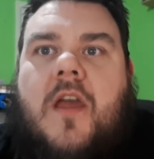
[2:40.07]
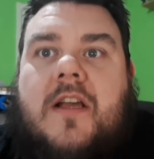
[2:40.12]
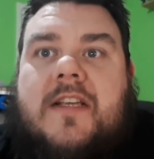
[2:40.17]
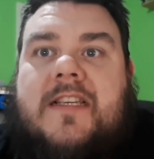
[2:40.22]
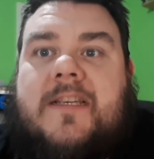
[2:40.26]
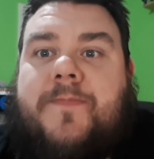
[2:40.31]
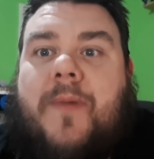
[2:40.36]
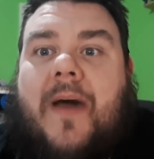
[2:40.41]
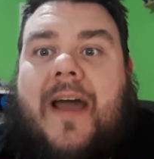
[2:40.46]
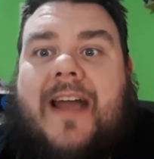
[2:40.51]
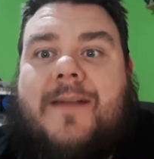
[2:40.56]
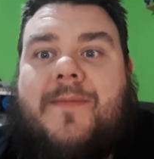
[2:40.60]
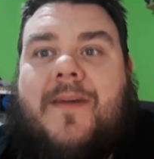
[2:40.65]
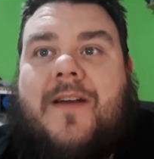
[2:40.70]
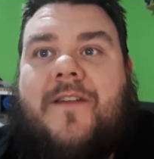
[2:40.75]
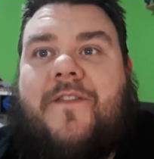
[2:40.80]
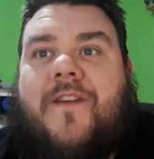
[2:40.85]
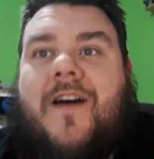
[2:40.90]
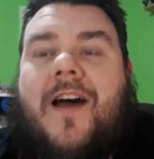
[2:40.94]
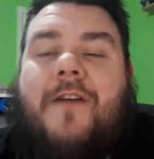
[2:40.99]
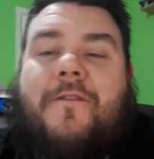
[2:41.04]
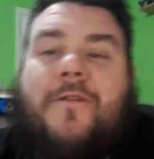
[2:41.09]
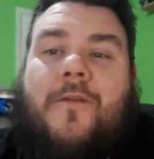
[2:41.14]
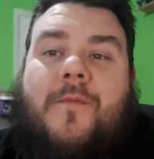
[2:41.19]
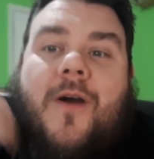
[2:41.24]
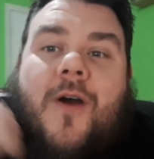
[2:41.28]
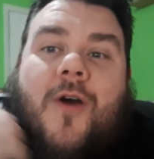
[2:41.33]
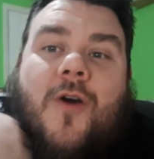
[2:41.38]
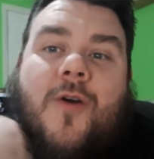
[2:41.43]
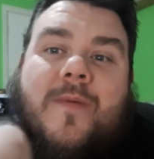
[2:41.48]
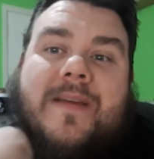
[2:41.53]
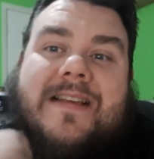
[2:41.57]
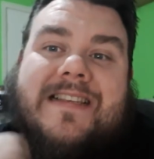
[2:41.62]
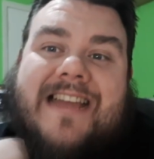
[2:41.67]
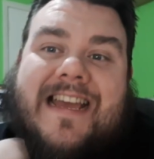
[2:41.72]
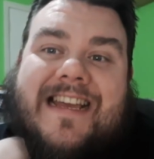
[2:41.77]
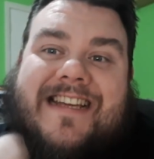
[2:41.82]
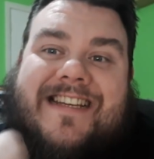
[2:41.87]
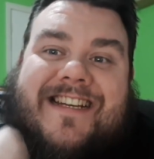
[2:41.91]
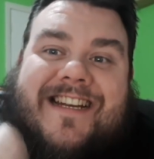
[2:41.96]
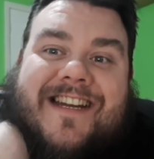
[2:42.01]
Spider-Man Far From Home is
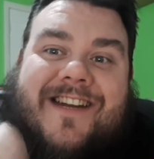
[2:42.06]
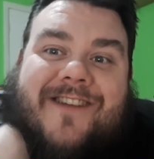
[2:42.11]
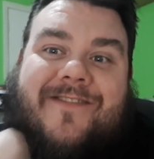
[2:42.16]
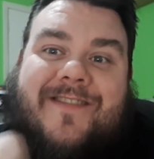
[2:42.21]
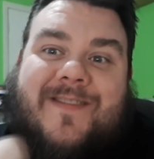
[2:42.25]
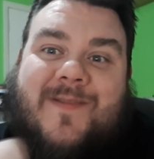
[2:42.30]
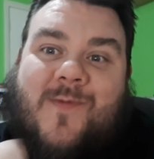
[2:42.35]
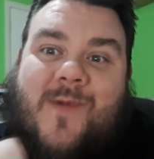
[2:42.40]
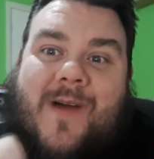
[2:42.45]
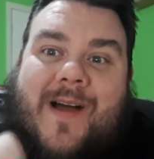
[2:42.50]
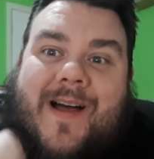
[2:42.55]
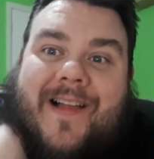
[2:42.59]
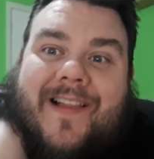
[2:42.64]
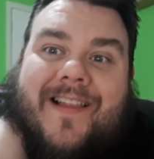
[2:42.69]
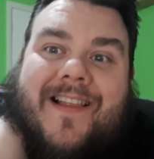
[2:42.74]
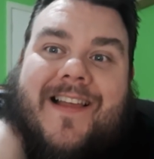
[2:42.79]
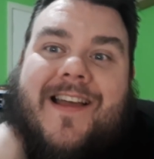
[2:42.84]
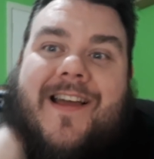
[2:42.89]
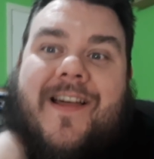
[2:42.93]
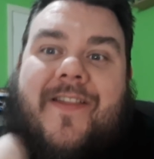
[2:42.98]
next year as well.